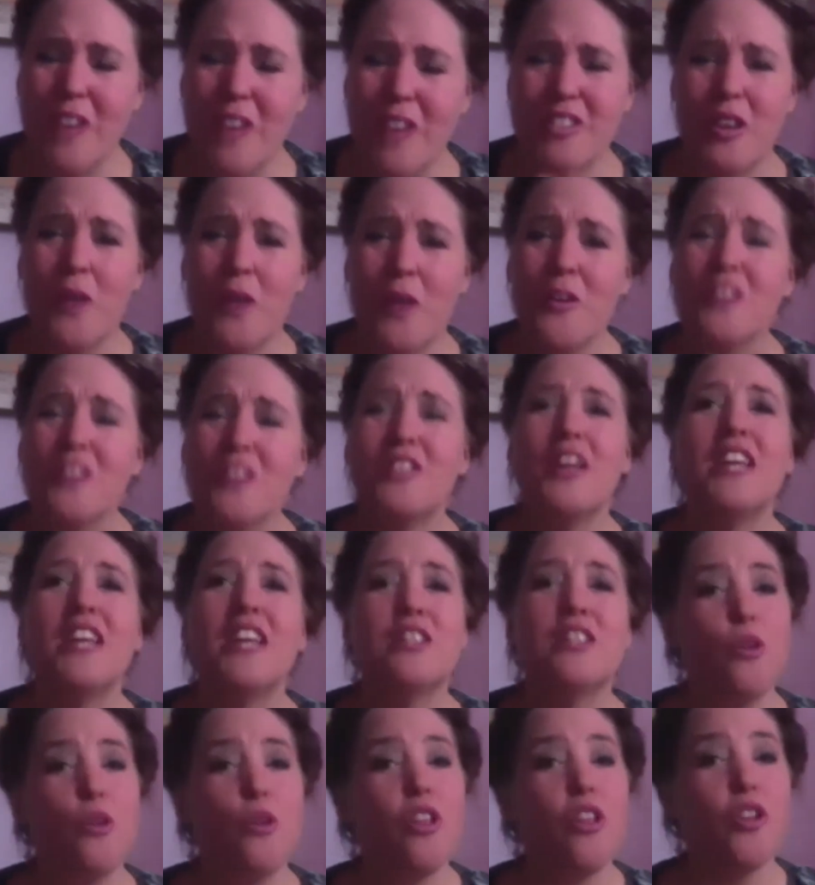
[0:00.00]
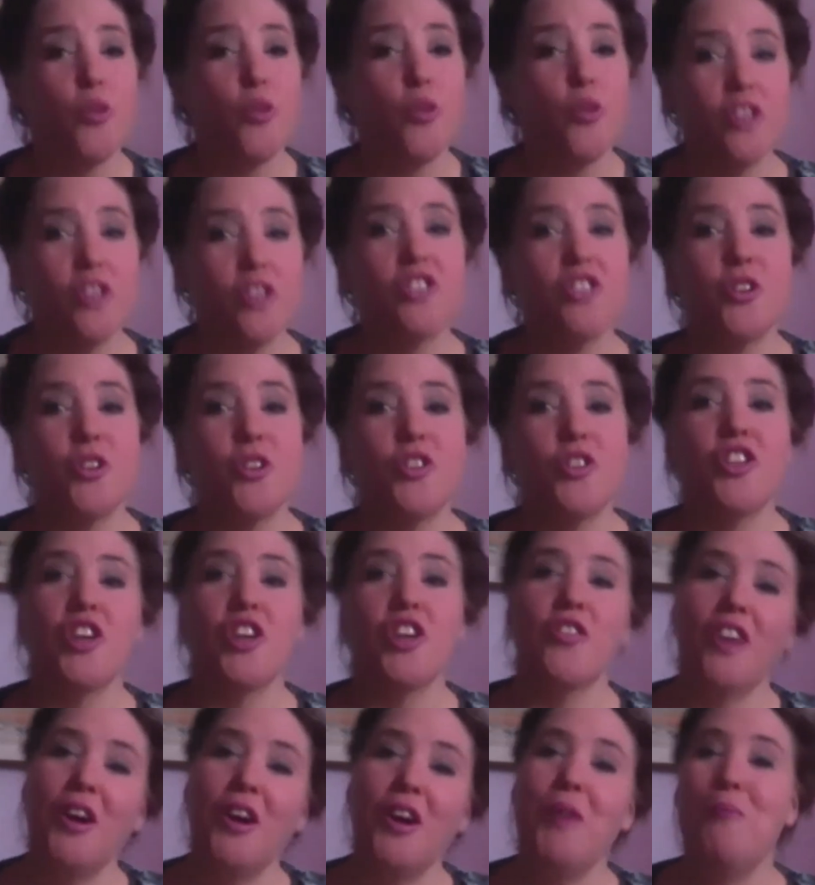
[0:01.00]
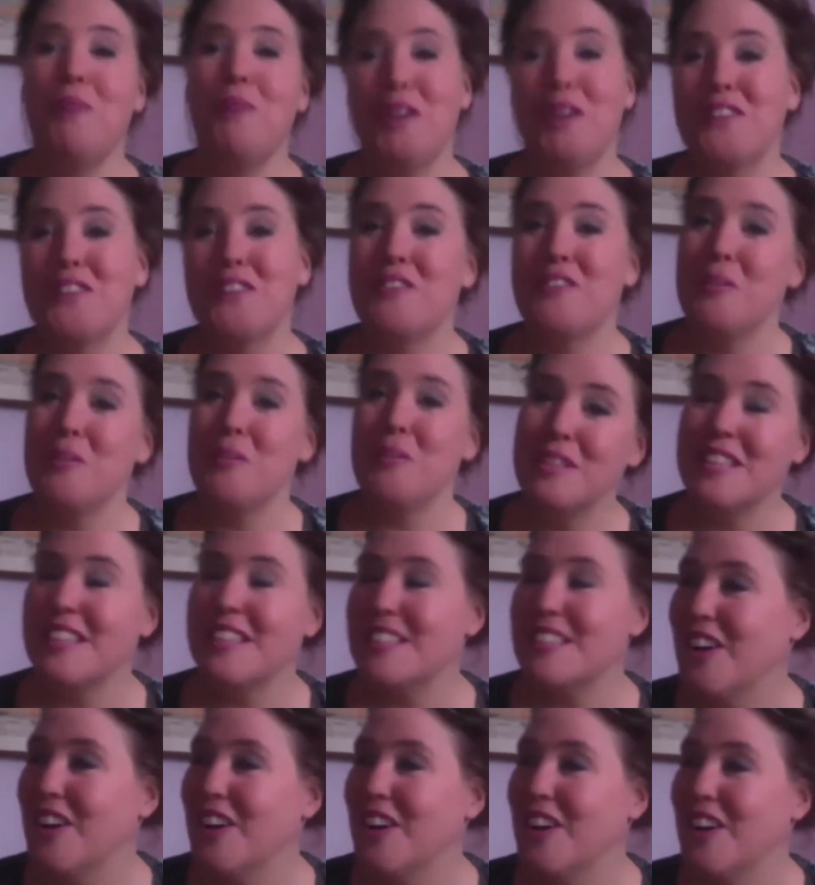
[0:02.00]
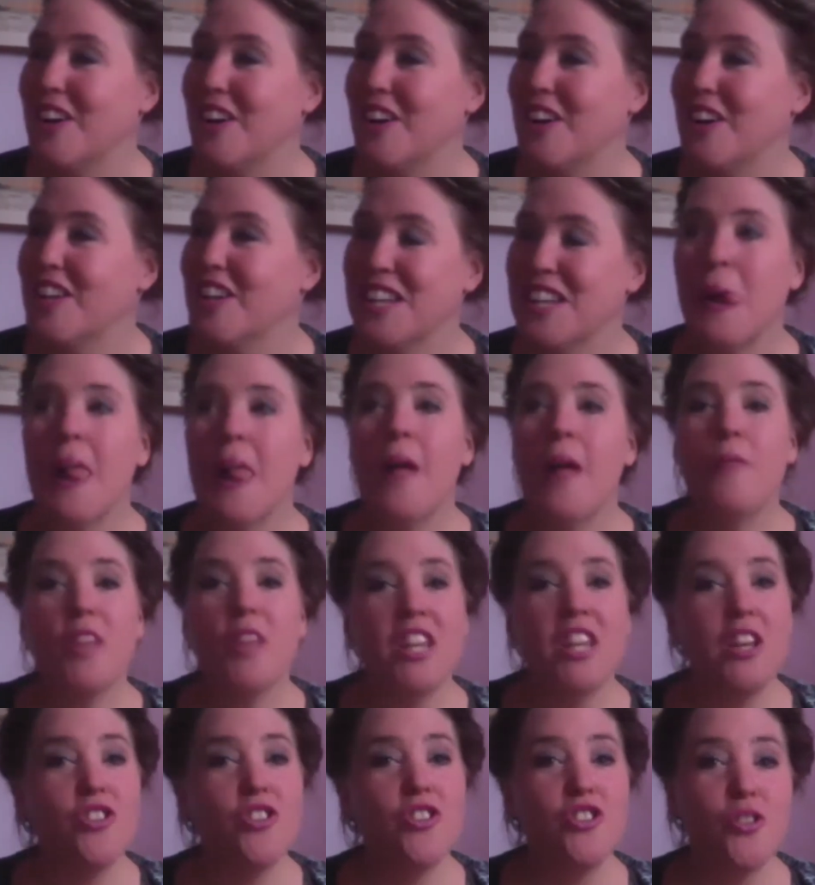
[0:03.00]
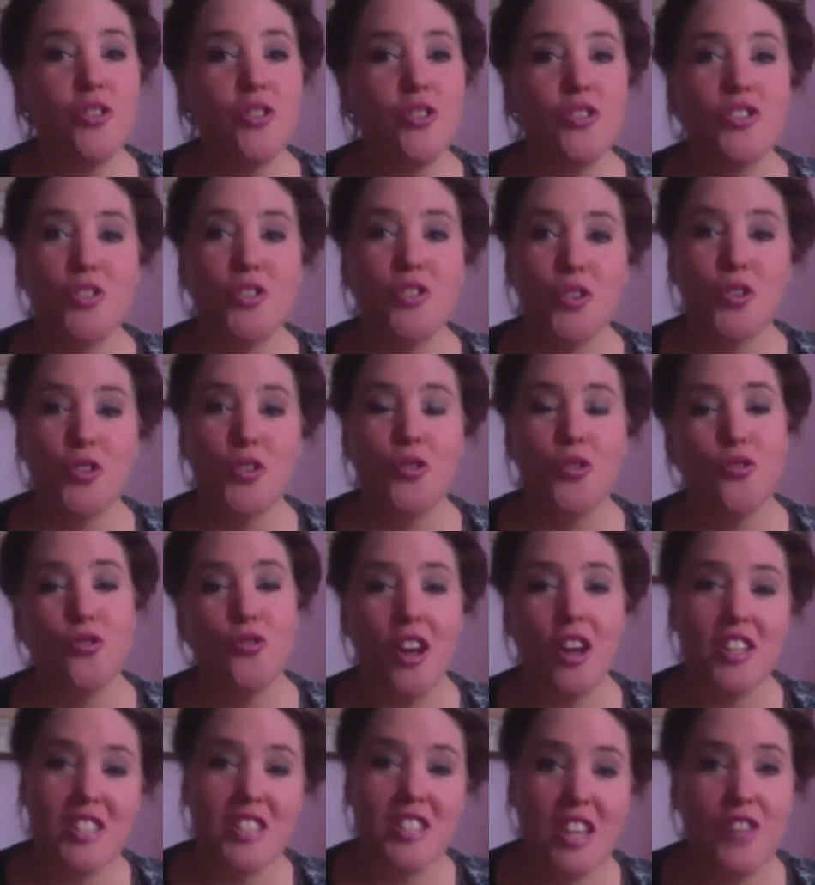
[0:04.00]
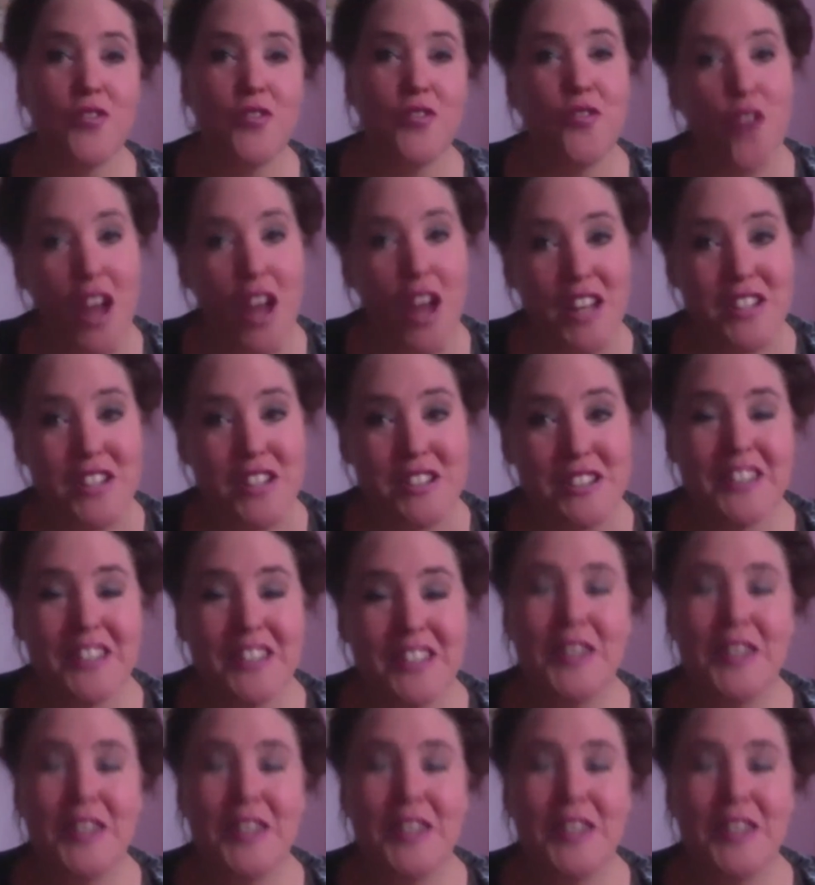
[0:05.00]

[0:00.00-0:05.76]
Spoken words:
So he's one of those ones you can still think, like, oh, Bernard Cribbins, that's nice, you know. And he used to do a song called Right Said Fred.